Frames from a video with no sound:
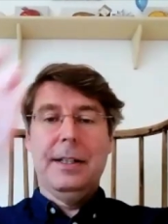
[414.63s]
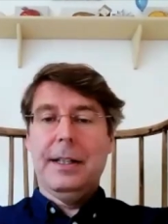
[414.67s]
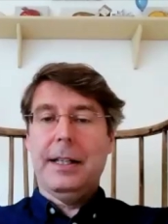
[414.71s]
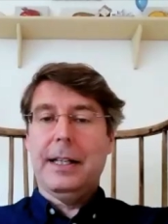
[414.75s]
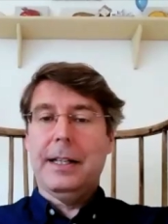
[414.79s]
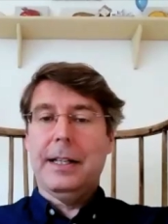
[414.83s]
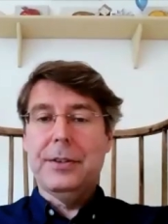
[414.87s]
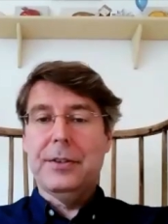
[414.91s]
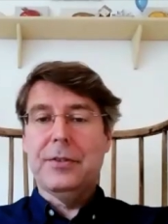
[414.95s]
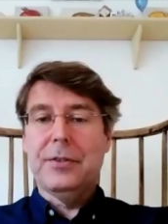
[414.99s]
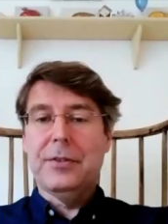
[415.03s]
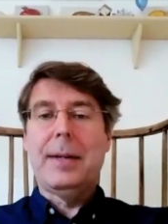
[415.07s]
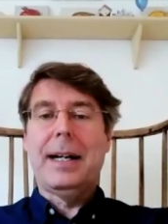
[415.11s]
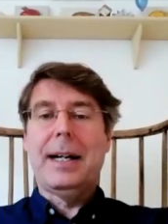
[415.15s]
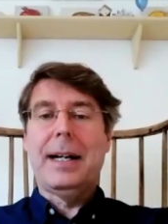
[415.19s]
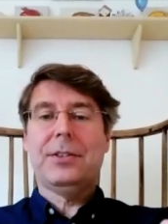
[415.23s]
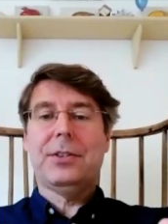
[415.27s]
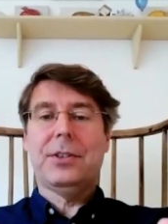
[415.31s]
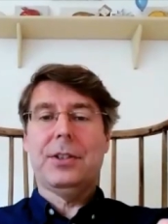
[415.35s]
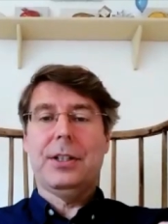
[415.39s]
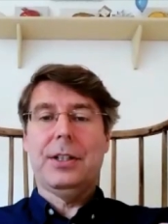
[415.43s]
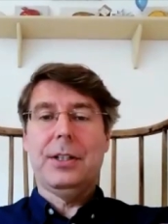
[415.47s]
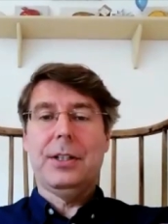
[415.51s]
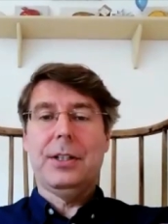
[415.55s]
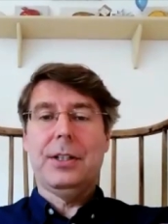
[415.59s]
end of
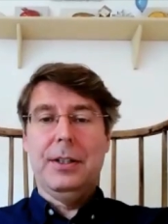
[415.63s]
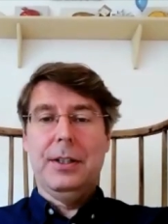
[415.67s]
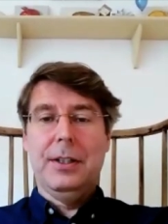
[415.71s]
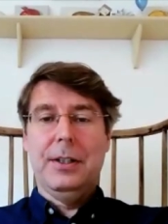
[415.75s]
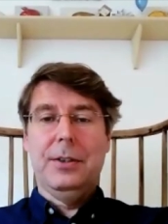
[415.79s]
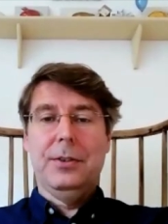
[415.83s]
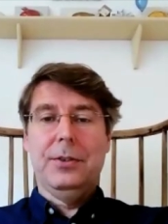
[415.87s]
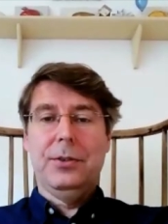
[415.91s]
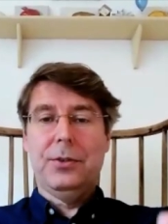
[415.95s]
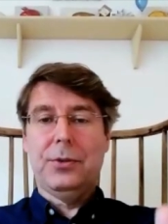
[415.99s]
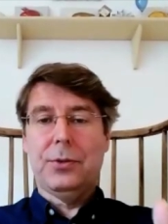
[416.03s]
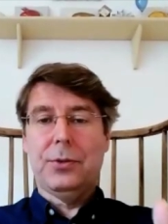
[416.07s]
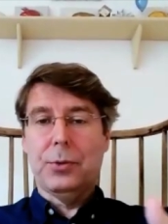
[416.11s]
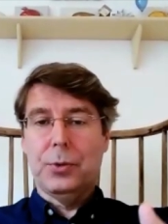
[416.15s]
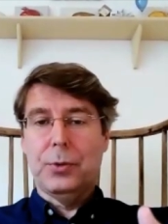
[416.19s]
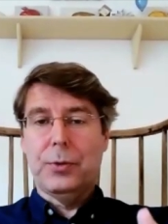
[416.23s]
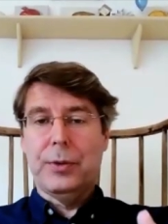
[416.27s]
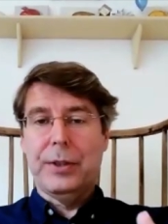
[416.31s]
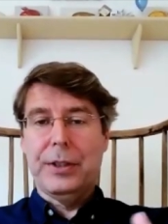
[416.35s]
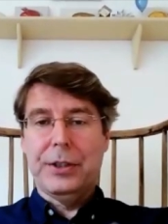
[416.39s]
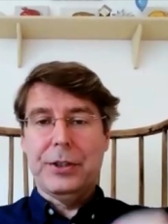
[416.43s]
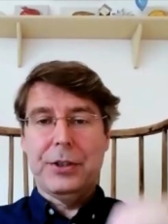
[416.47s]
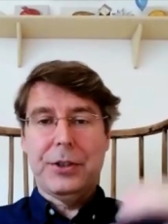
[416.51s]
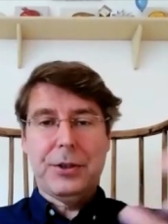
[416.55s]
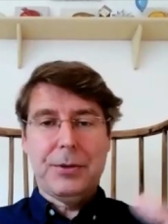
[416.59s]
matter,
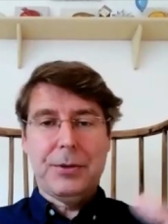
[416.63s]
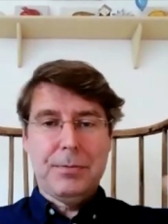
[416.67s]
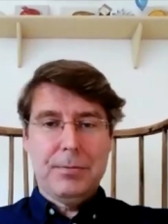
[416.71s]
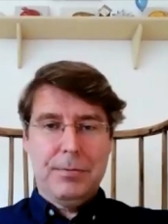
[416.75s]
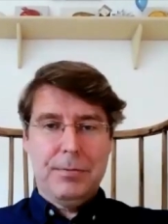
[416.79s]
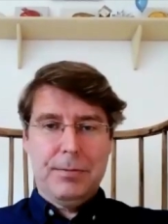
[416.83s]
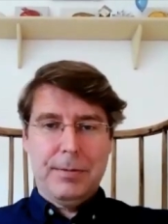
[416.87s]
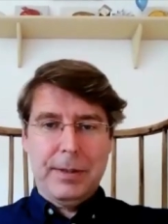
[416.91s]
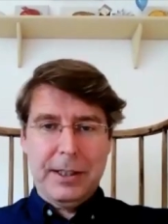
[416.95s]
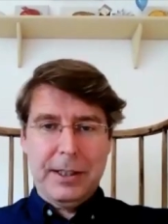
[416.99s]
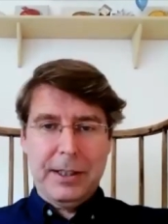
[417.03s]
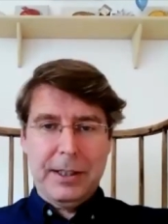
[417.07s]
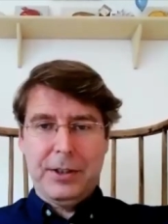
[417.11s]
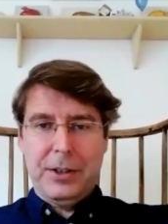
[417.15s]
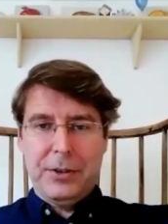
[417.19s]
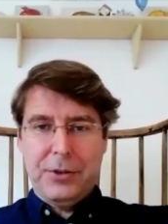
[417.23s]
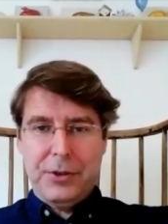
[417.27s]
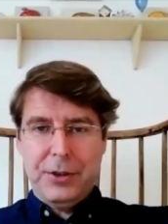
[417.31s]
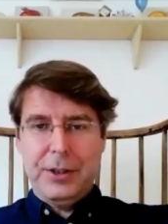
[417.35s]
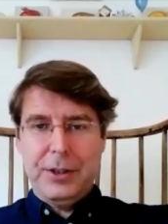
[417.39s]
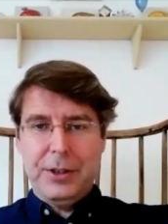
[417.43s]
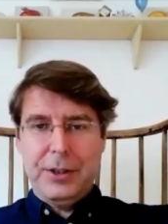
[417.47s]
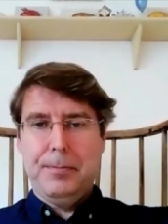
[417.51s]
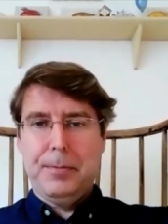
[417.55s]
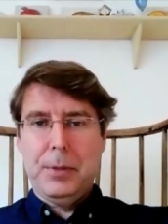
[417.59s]
storage,
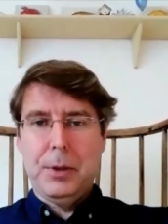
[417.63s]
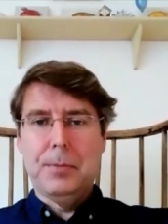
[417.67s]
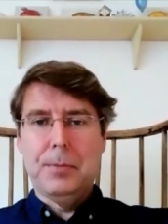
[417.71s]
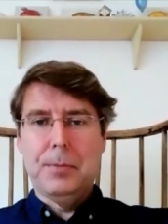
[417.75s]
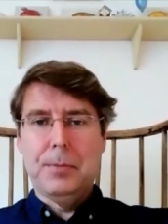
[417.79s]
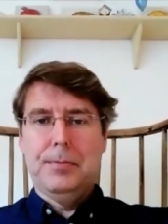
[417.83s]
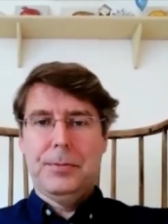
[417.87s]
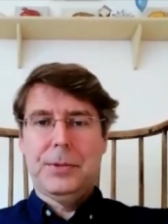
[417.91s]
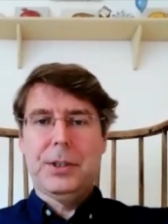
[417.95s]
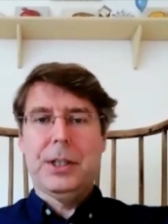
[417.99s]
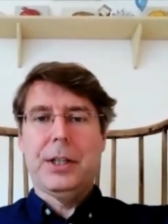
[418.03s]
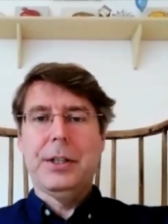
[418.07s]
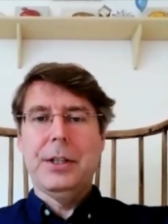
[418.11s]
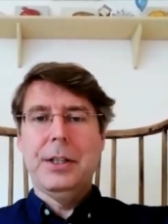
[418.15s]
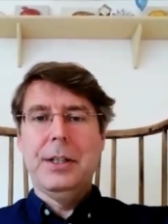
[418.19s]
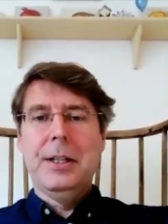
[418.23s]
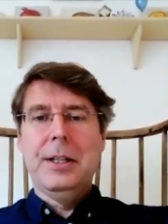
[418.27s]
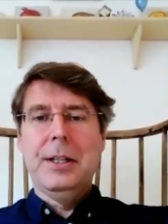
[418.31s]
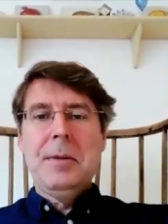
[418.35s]
etc. Boom, done.